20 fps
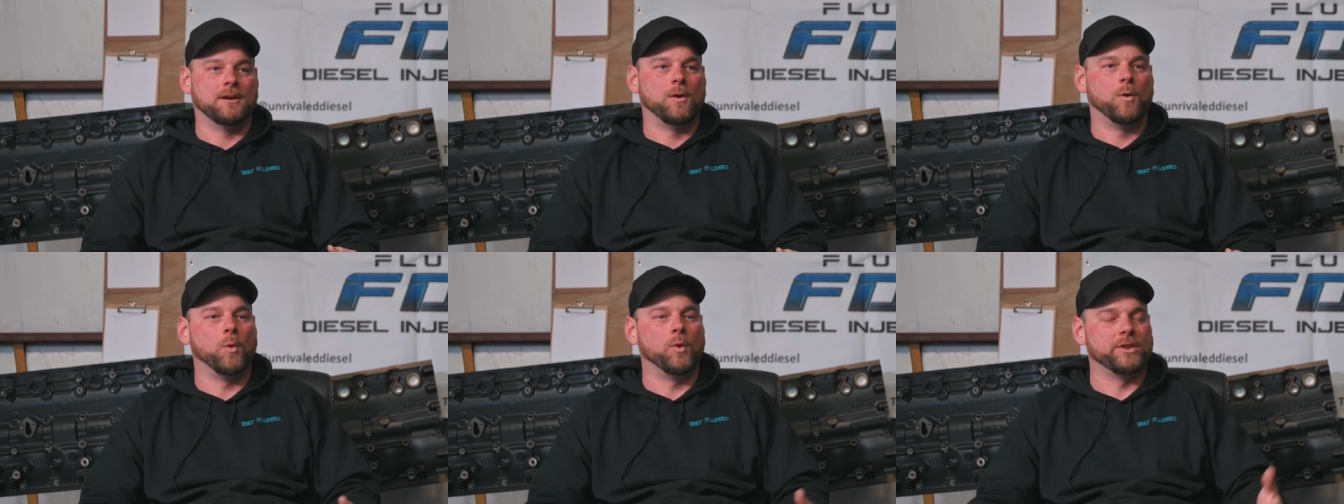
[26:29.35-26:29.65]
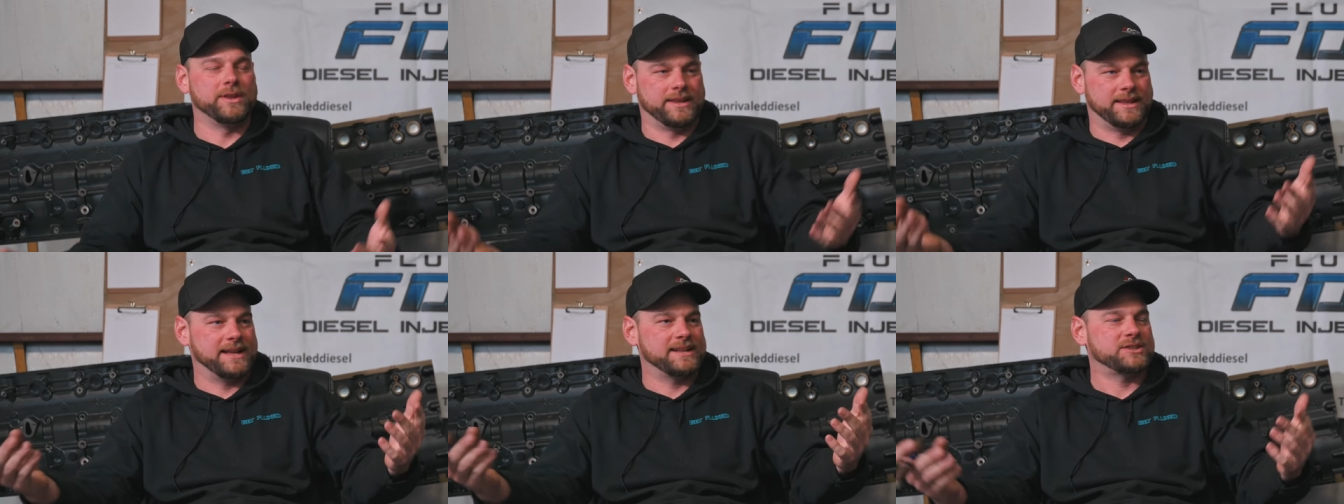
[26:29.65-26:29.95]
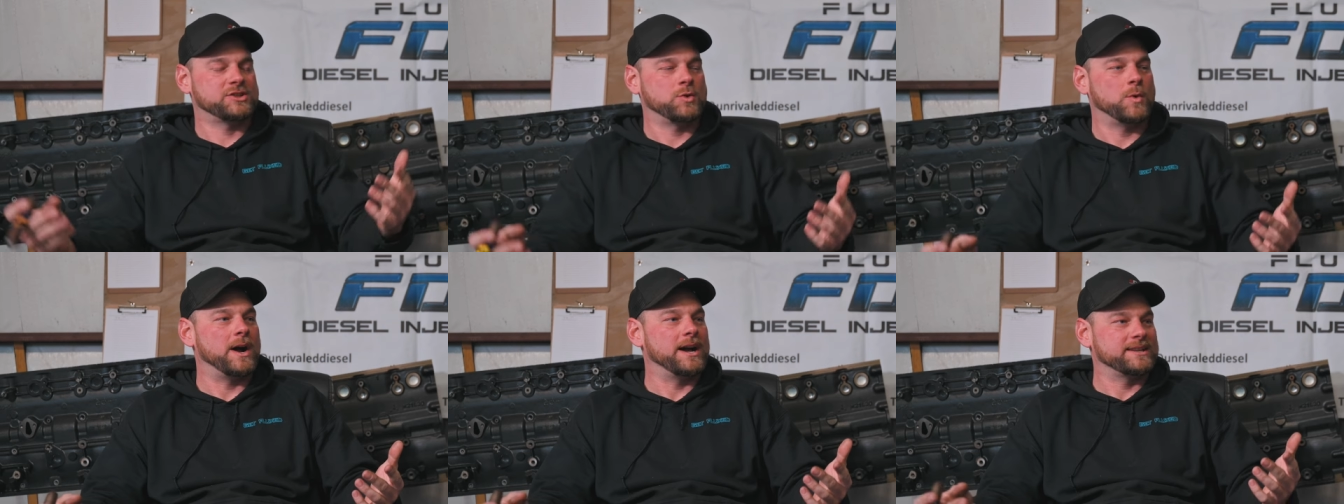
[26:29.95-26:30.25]
well then
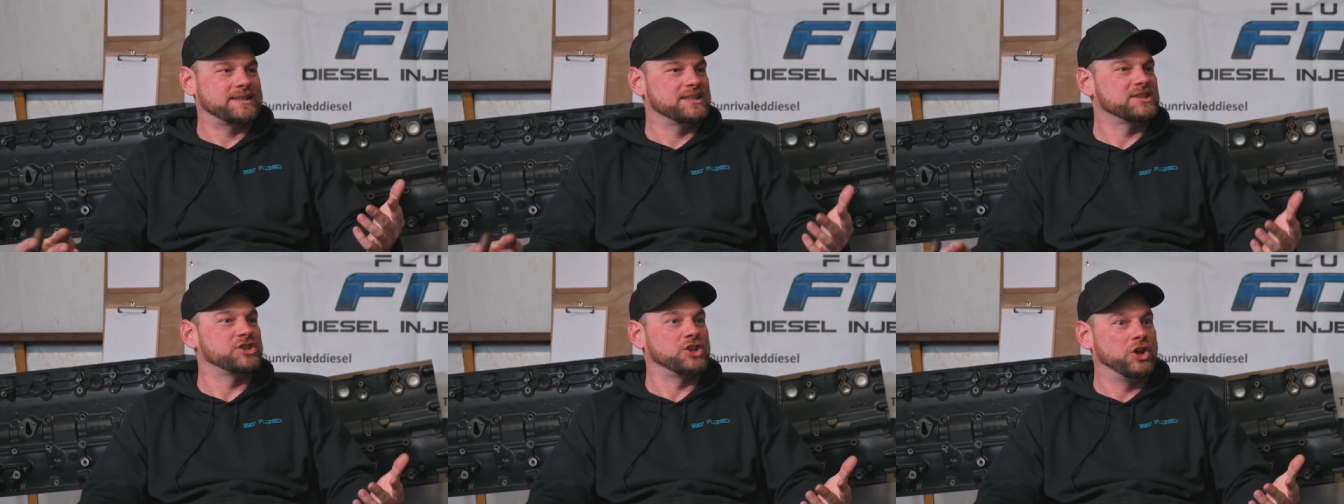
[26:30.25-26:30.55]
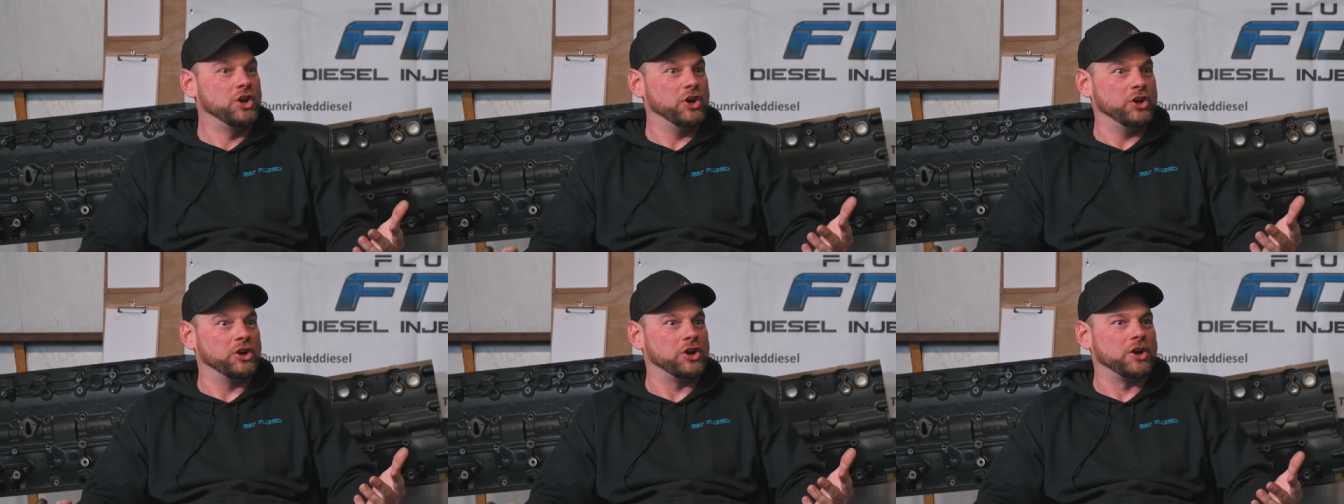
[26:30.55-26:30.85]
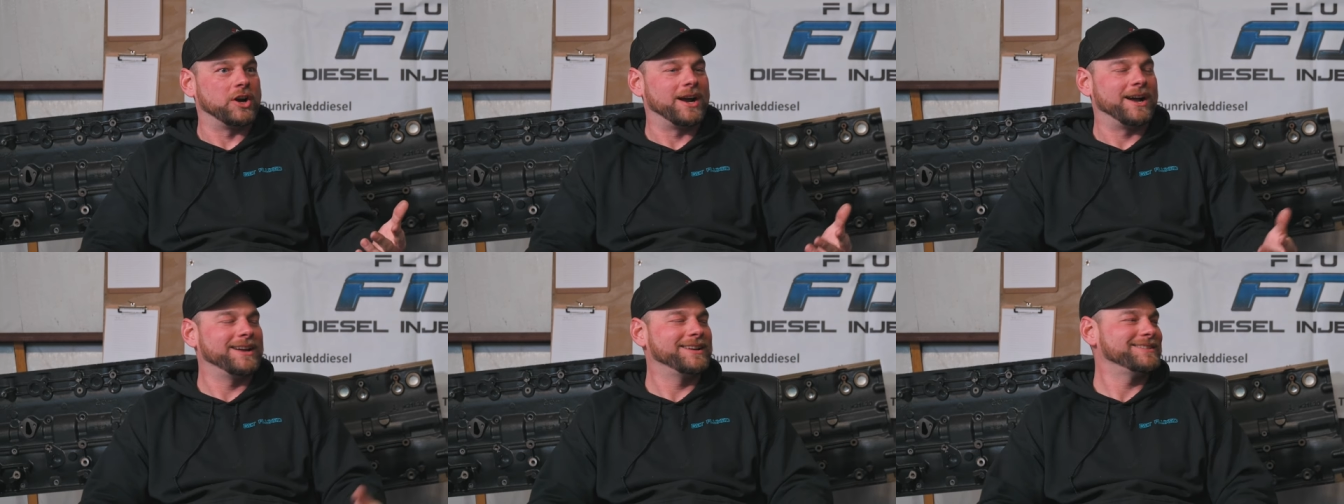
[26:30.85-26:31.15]
that's twice as gooder,
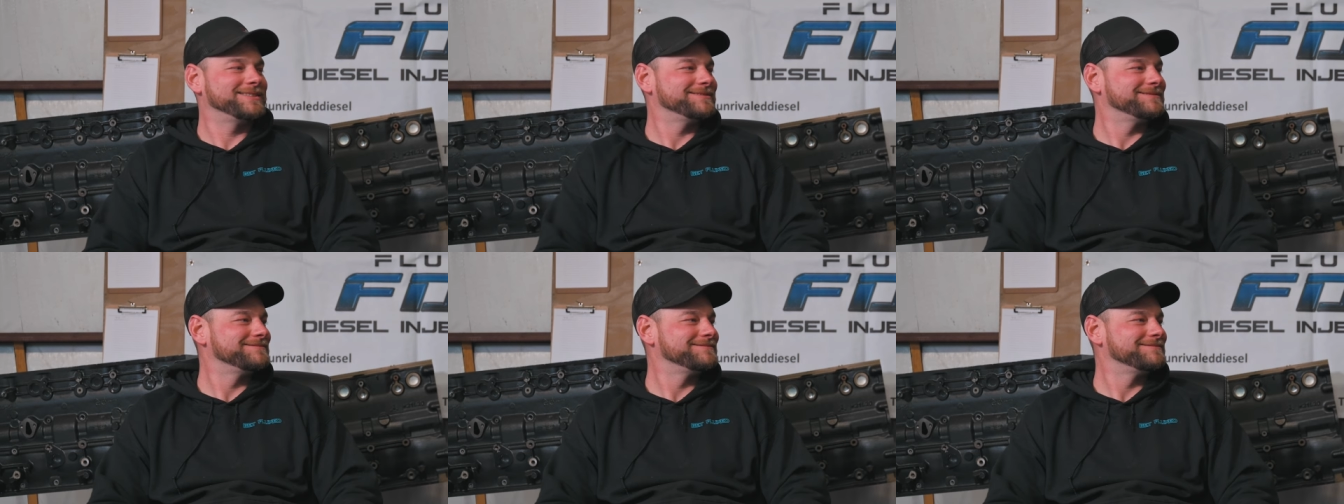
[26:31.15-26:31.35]
right?